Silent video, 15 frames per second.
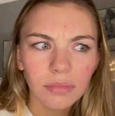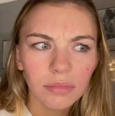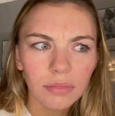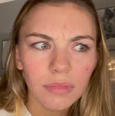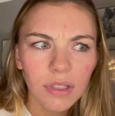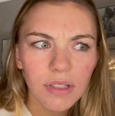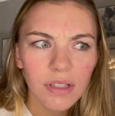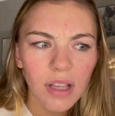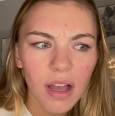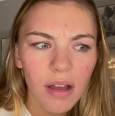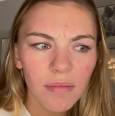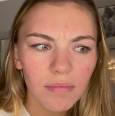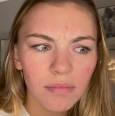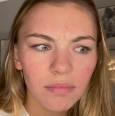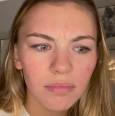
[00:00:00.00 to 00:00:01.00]

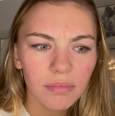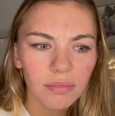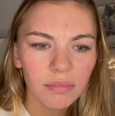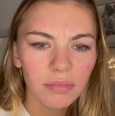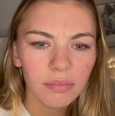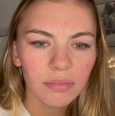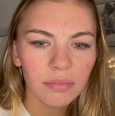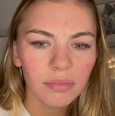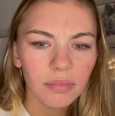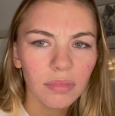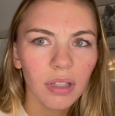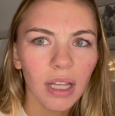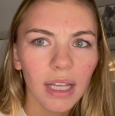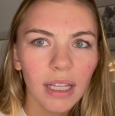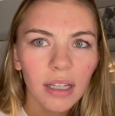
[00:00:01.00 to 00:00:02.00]
some
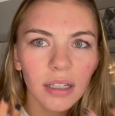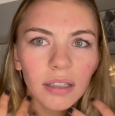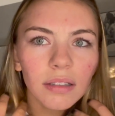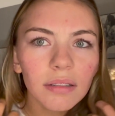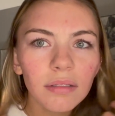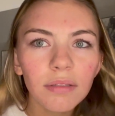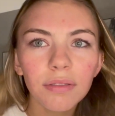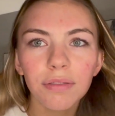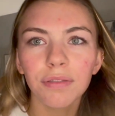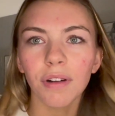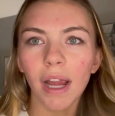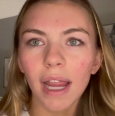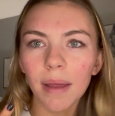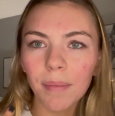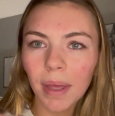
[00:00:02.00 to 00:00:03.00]
like
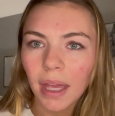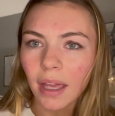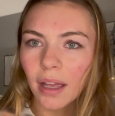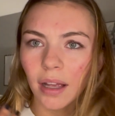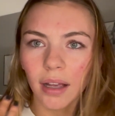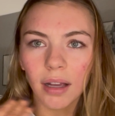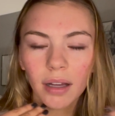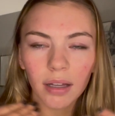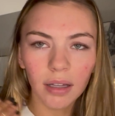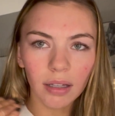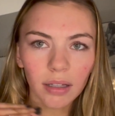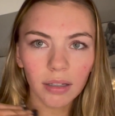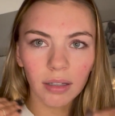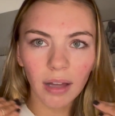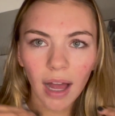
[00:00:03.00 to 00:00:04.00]
framing
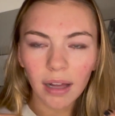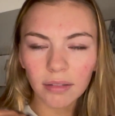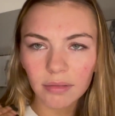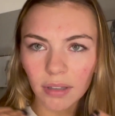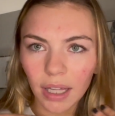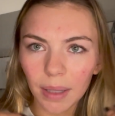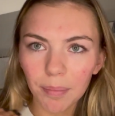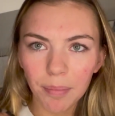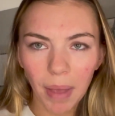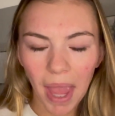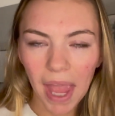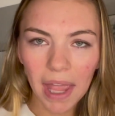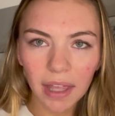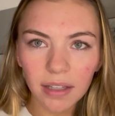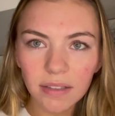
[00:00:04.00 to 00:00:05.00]
like
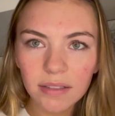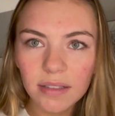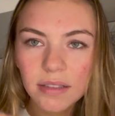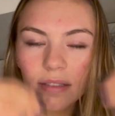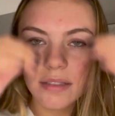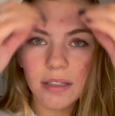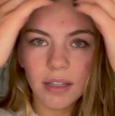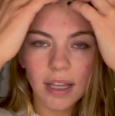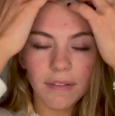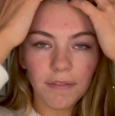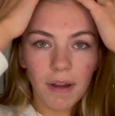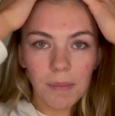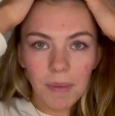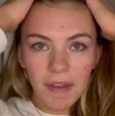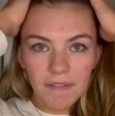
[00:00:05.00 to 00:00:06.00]
bangs to like
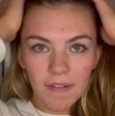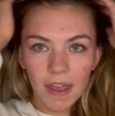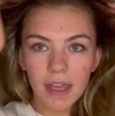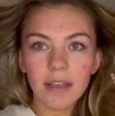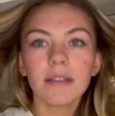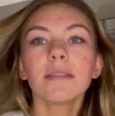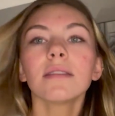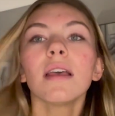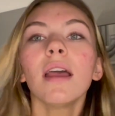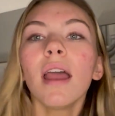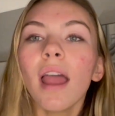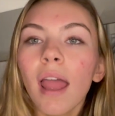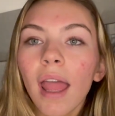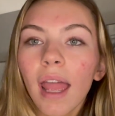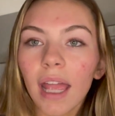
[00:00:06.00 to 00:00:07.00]
frame my face
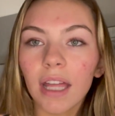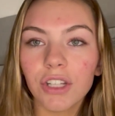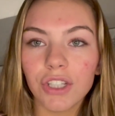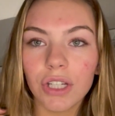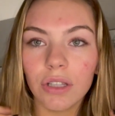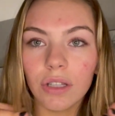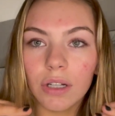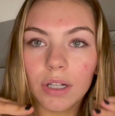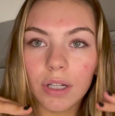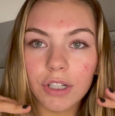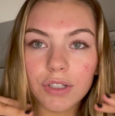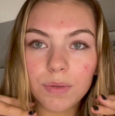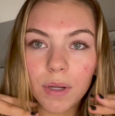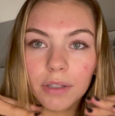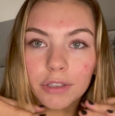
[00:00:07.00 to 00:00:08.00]
and she literally
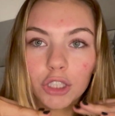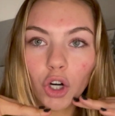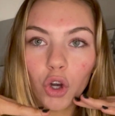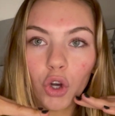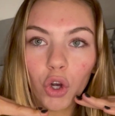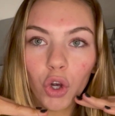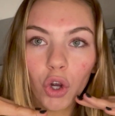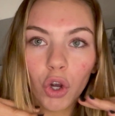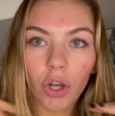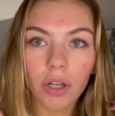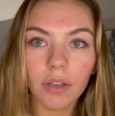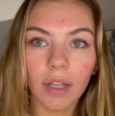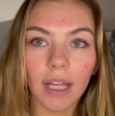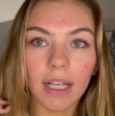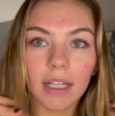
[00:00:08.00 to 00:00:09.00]
just went
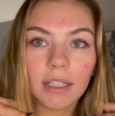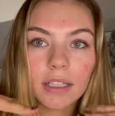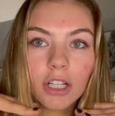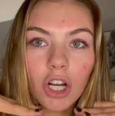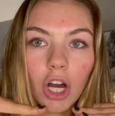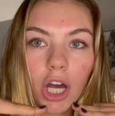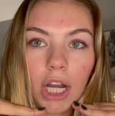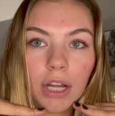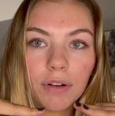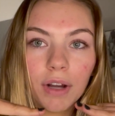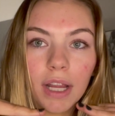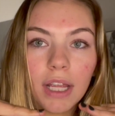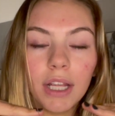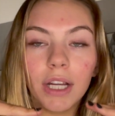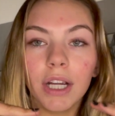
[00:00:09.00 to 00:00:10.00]
like cut it right
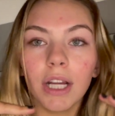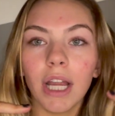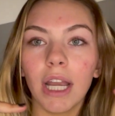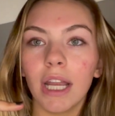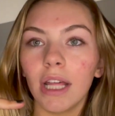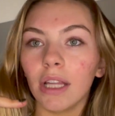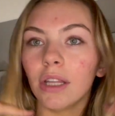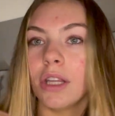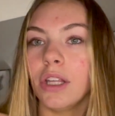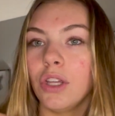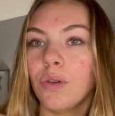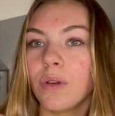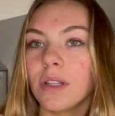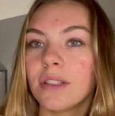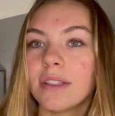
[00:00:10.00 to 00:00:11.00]
here and it you
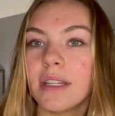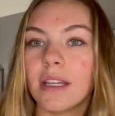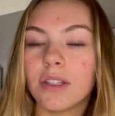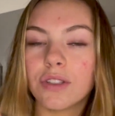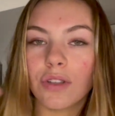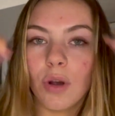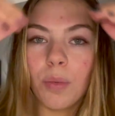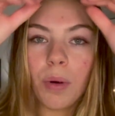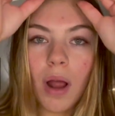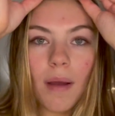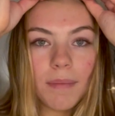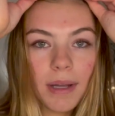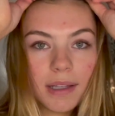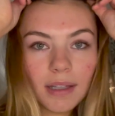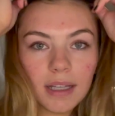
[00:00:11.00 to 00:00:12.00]
can see it so
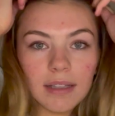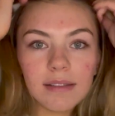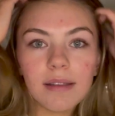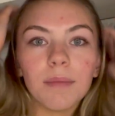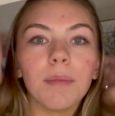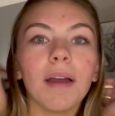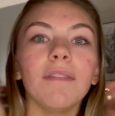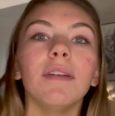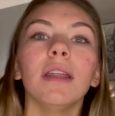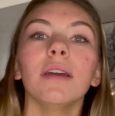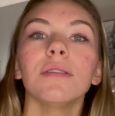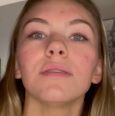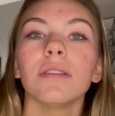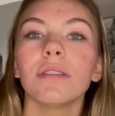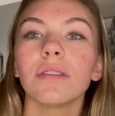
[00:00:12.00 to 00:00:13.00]
prominently in some of my
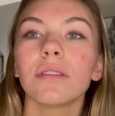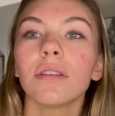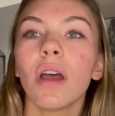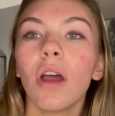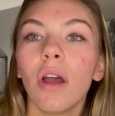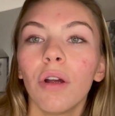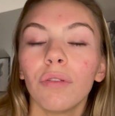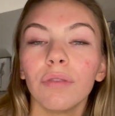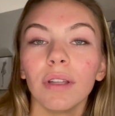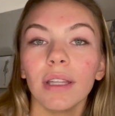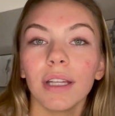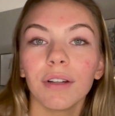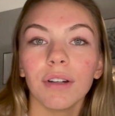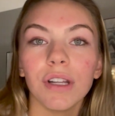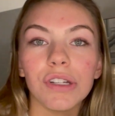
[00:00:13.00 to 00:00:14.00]
videos it's really
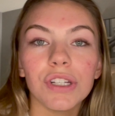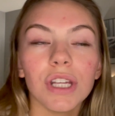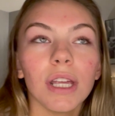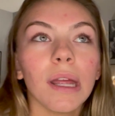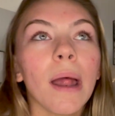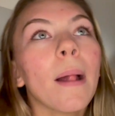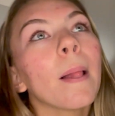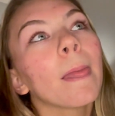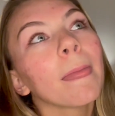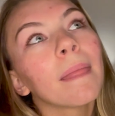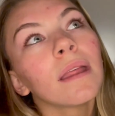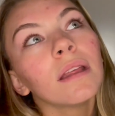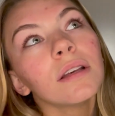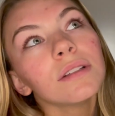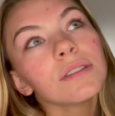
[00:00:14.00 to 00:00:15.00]
cringy
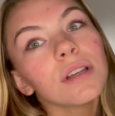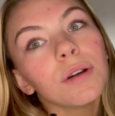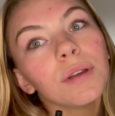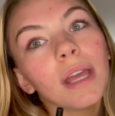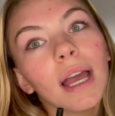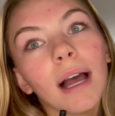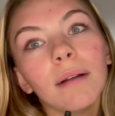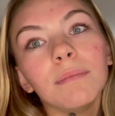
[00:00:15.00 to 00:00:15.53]
so yeah